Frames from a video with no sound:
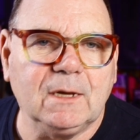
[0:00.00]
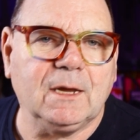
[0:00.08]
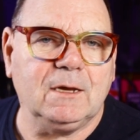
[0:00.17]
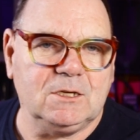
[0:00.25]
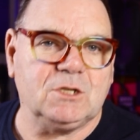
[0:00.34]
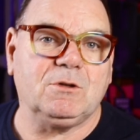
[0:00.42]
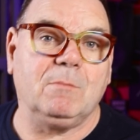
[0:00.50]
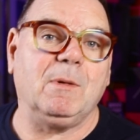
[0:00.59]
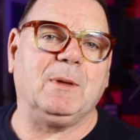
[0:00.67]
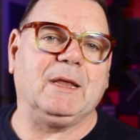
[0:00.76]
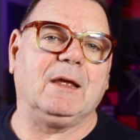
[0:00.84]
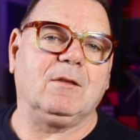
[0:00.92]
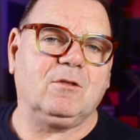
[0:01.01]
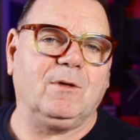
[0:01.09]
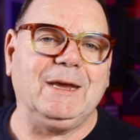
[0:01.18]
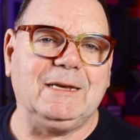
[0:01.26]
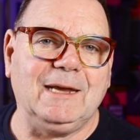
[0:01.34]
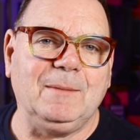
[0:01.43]
Okay, just remember that.
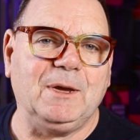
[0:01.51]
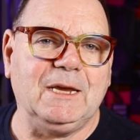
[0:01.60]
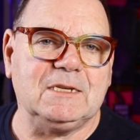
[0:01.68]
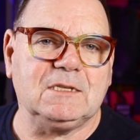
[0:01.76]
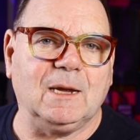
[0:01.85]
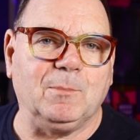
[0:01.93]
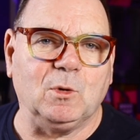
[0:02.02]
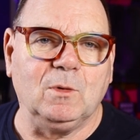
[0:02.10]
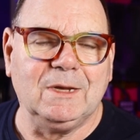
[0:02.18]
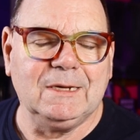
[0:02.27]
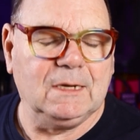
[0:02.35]
3 dB is double.